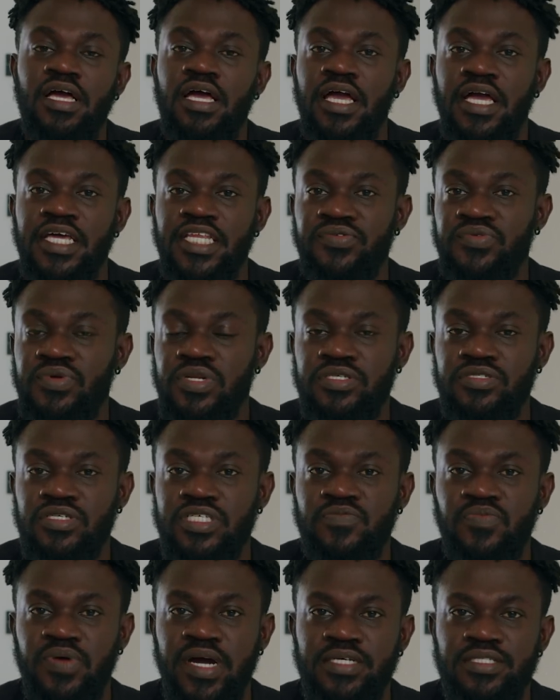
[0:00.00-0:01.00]
any
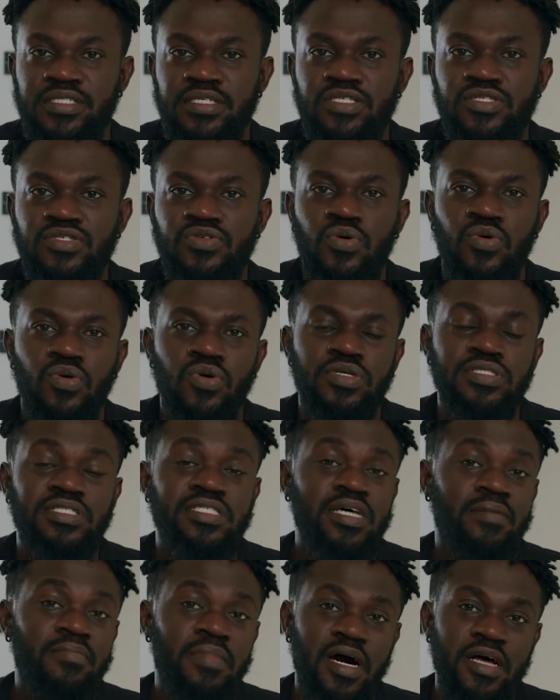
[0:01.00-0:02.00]
religious practice or
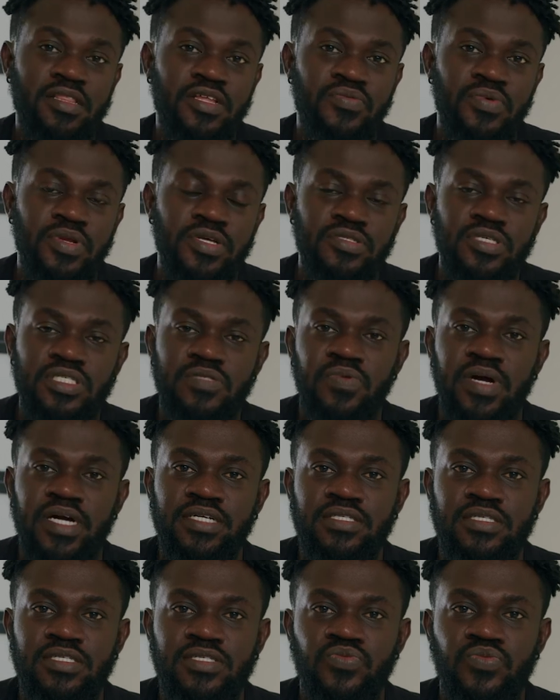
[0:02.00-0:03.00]
some other religious
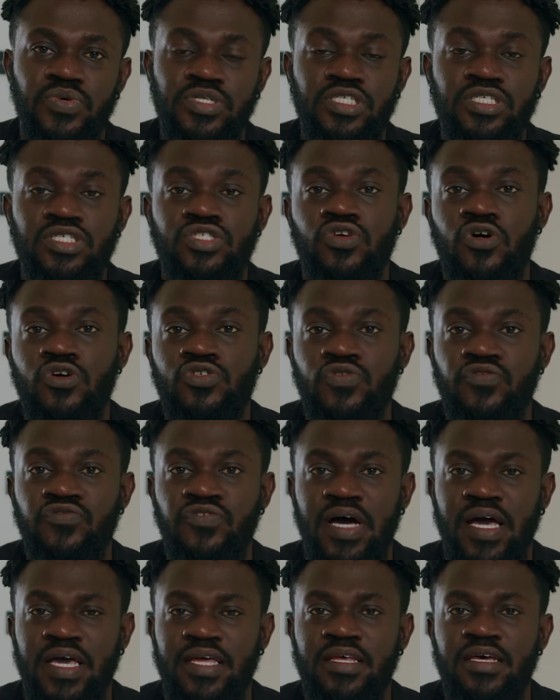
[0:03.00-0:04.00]
practice, which is also
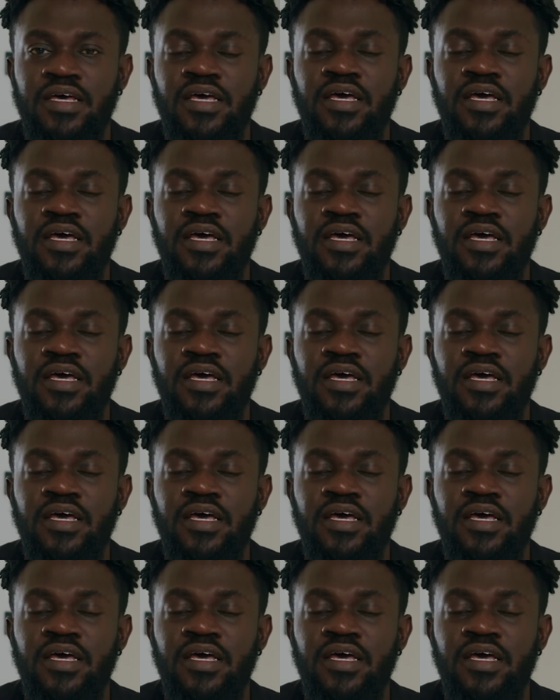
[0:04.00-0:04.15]
fine.